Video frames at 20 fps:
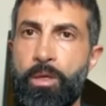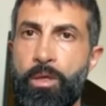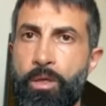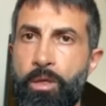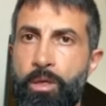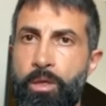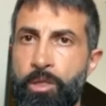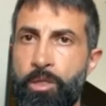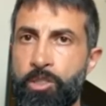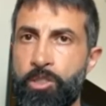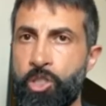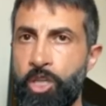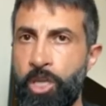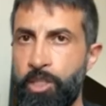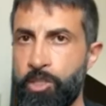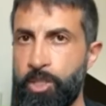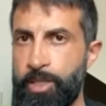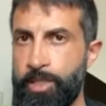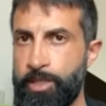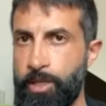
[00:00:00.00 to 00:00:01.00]

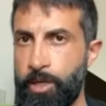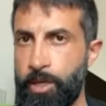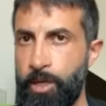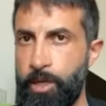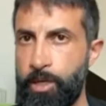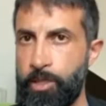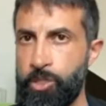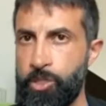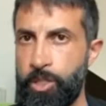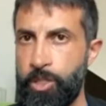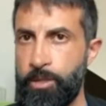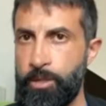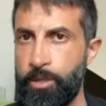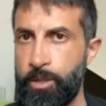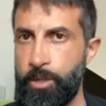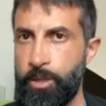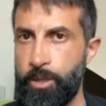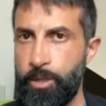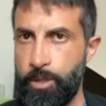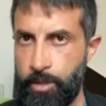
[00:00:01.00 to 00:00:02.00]
changes his religion,
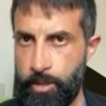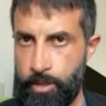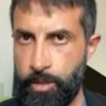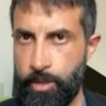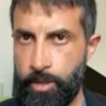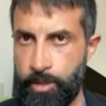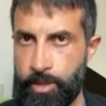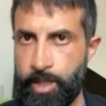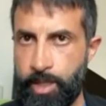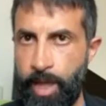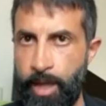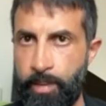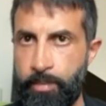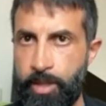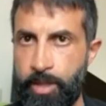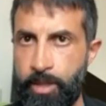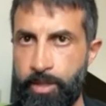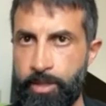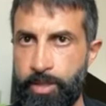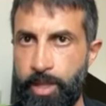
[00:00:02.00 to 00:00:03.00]
Islam in
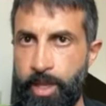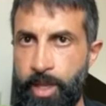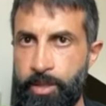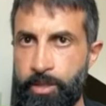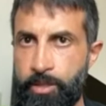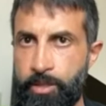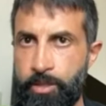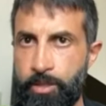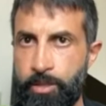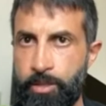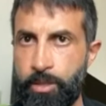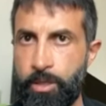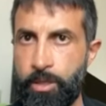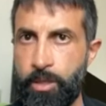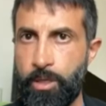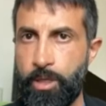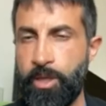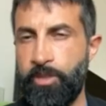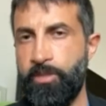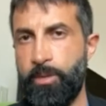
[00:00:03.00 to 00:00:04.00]
this case,
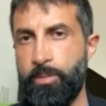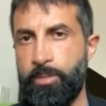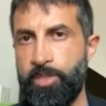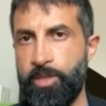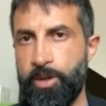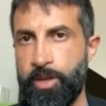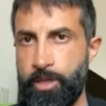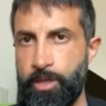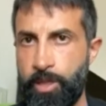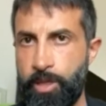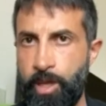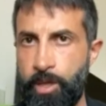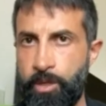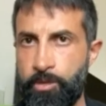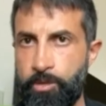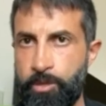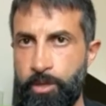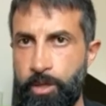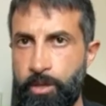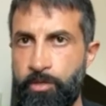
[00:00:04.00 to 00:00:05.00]
give him 3 days.
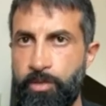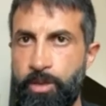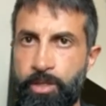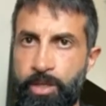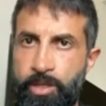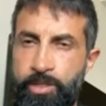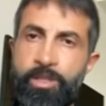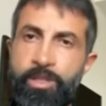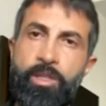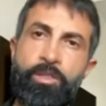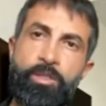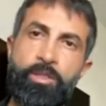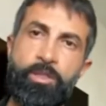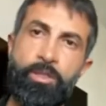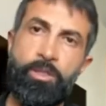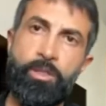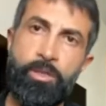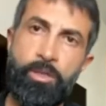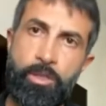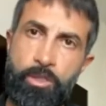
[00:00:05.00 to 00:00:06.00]
If he does not
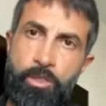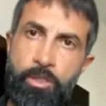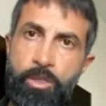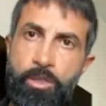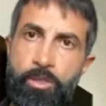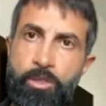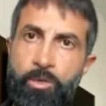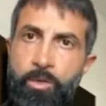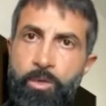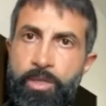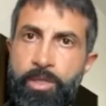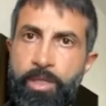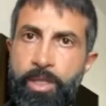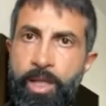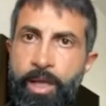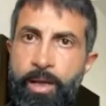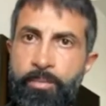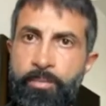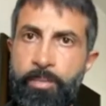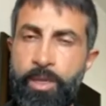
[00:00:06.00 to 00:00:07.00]
return to
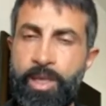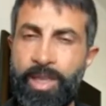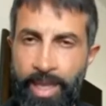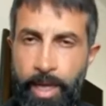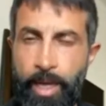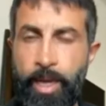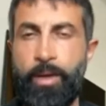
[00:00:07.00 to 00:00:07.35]
Islam, kill him.